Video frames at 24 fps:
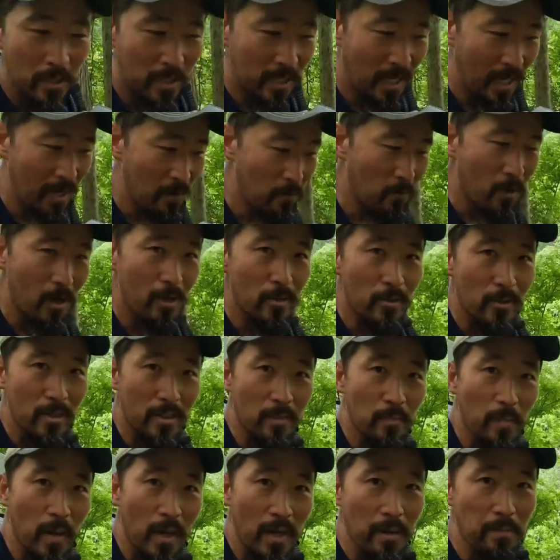We just got water
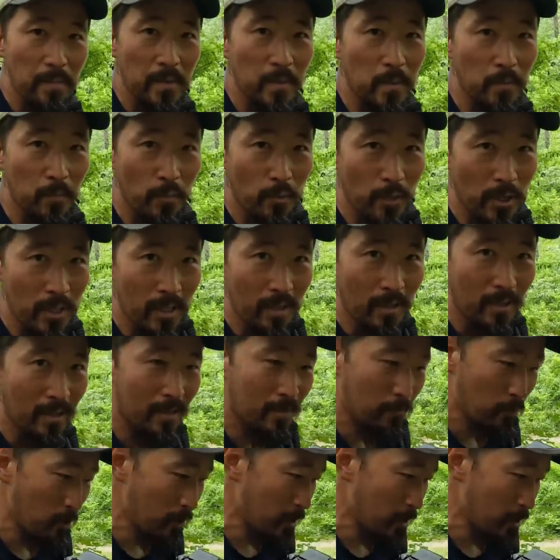at a pipe spring,